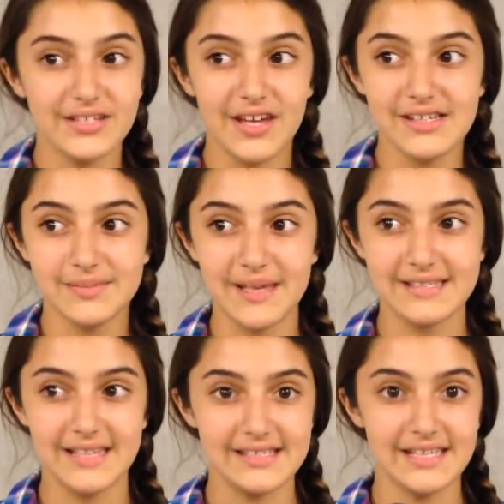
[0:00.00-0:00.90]
Does
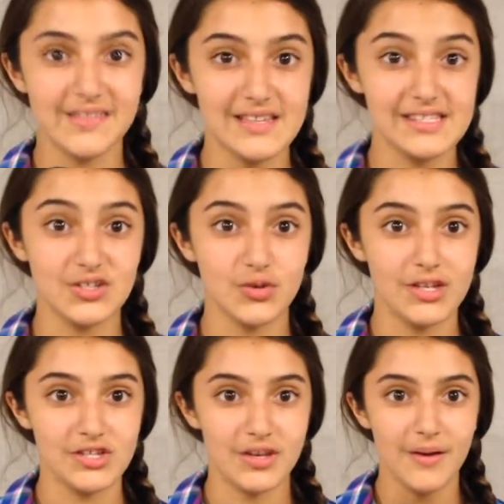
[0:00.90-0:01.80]
make sense in this
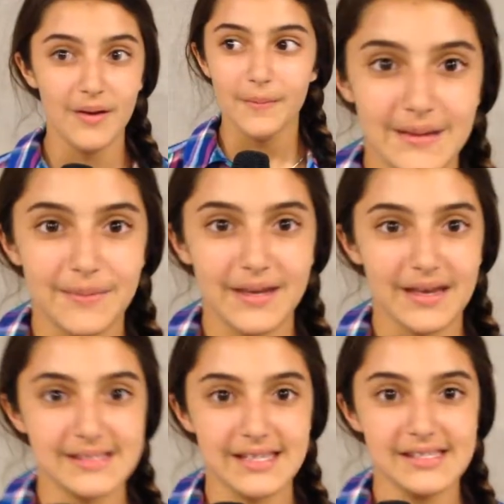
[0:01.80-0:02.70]
situation
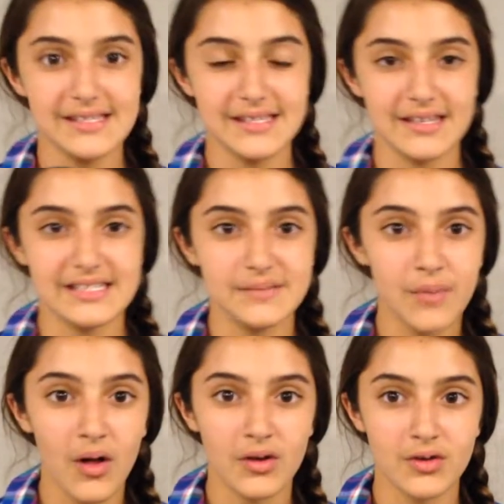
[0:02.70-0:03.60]
because this is in a
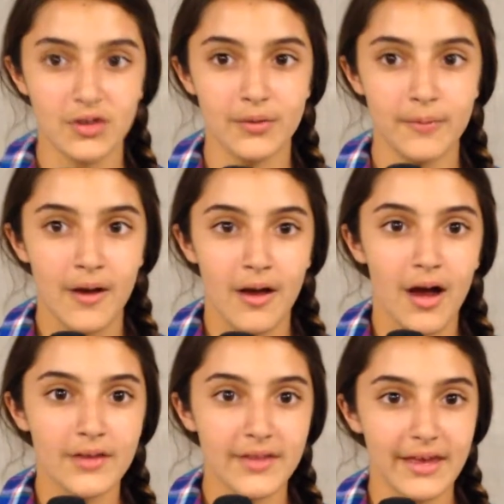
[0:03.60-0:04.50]
smaller group,
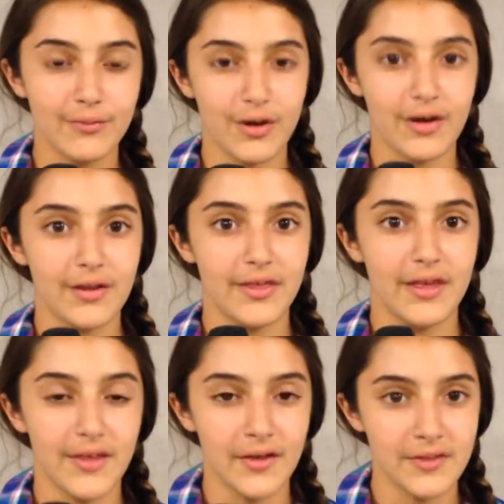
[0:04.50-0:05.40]
unlike where
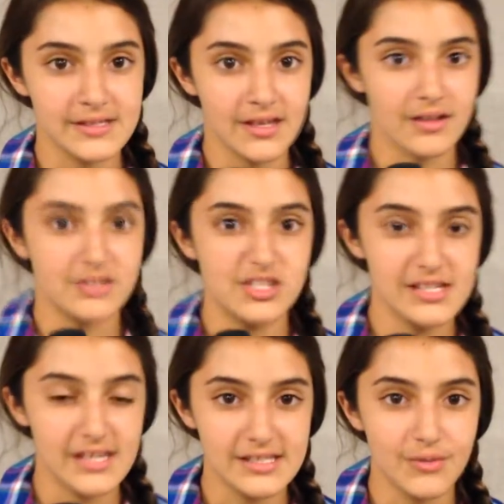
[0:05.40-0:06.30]
they thought they saw
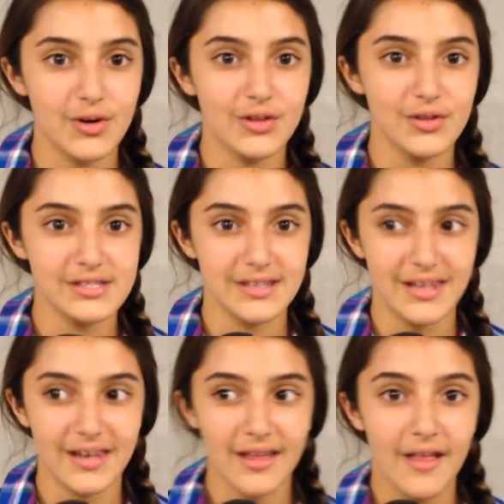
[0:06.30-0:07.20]
Jesus and were
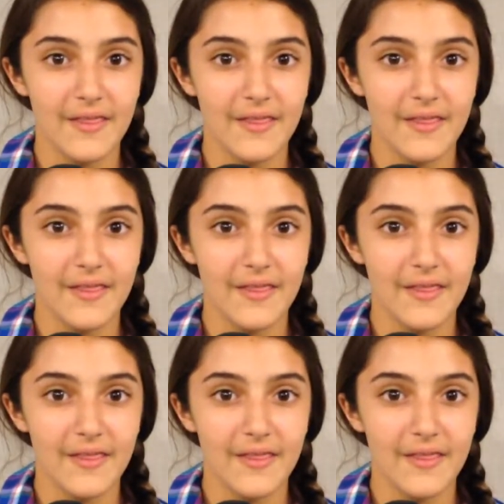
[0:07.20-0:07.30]
hallucinating.